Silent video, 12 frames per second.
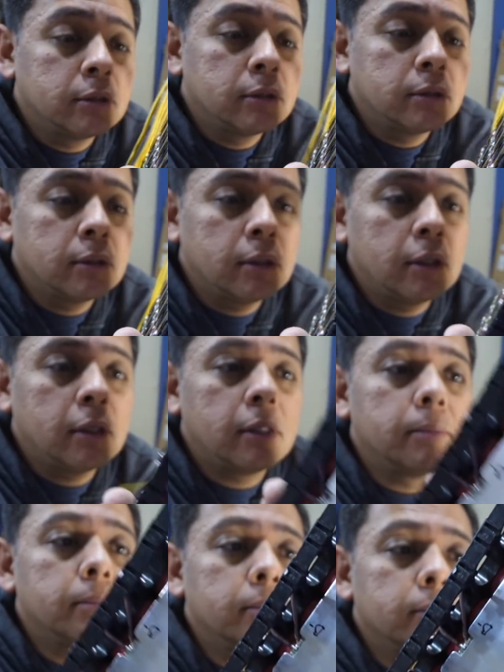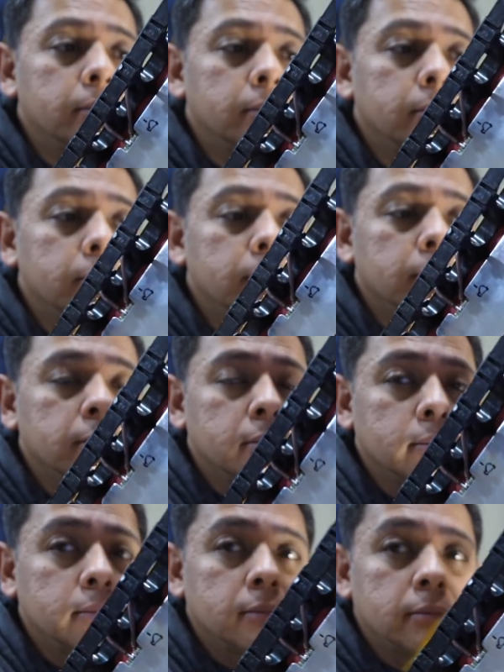
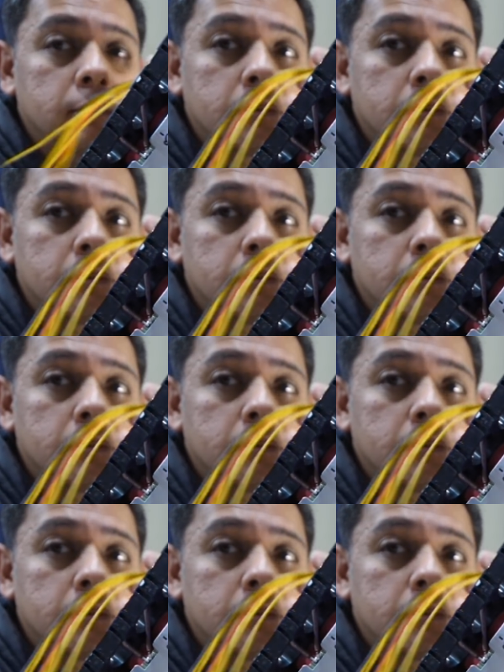No one is speaking in this clip.